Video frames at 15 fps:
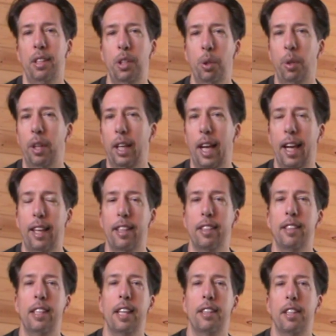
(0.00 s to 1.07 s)
do the
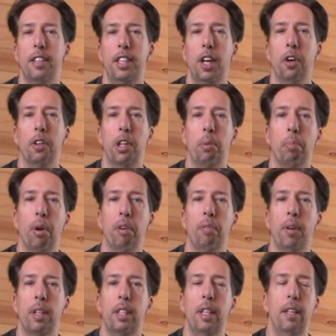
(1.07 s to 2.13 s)
80s necessarily
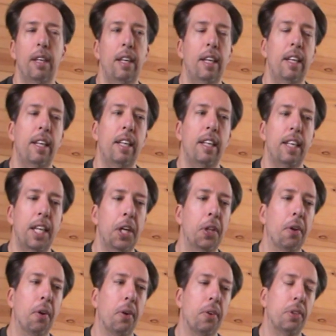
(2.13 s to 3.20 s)
perfect
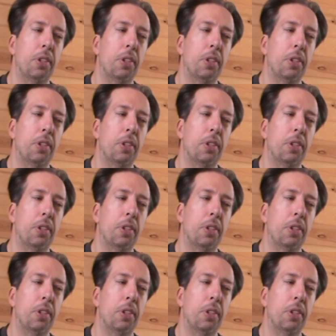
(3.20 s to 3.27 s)
either.